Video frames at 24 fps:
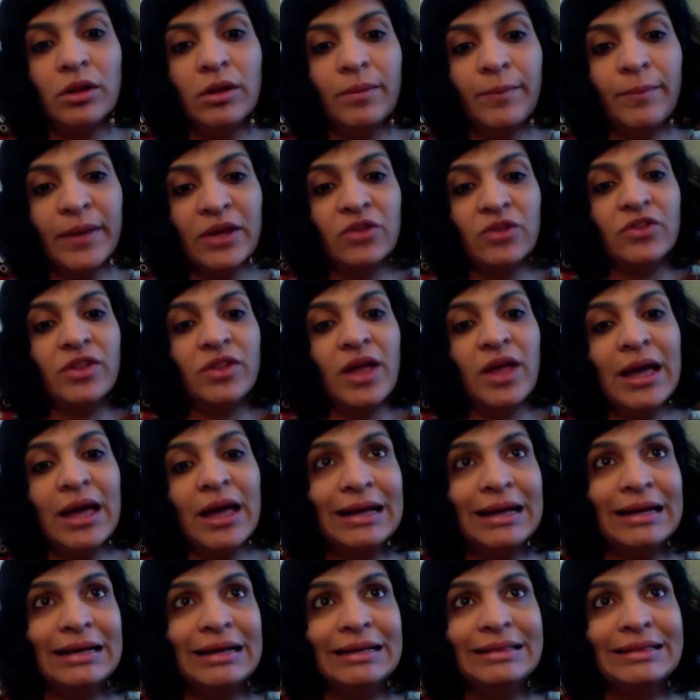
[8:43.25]
because
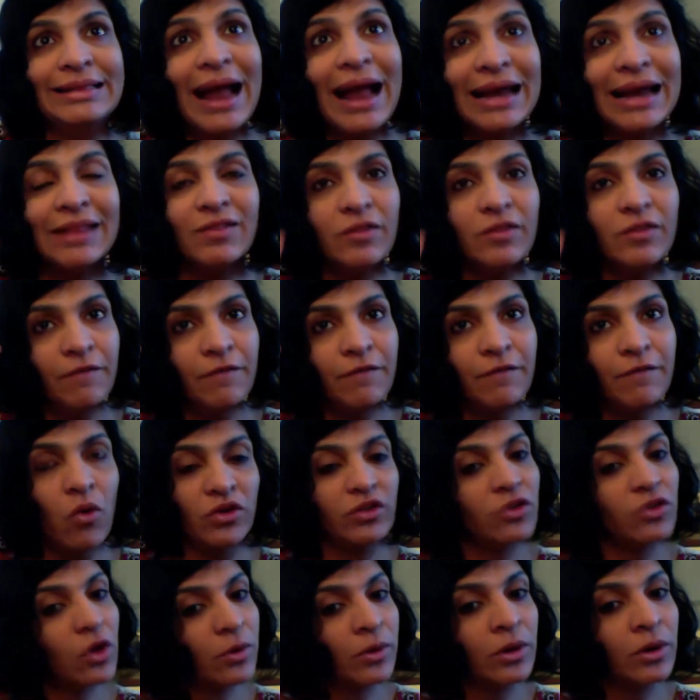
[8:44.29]
that is the
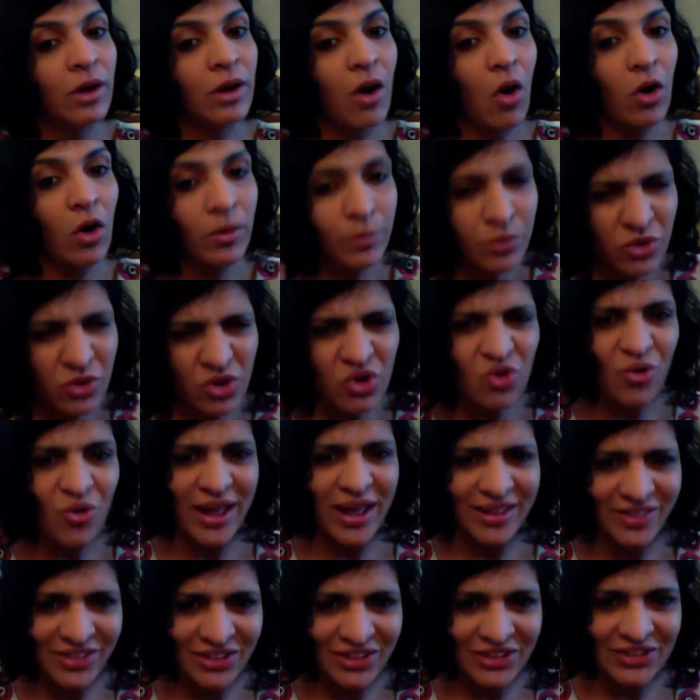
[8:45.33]
focus on
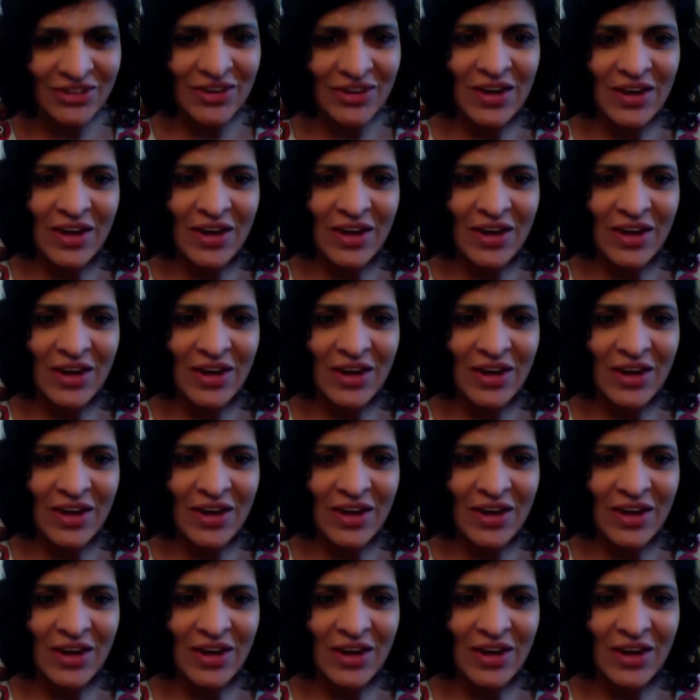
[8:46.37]
progress.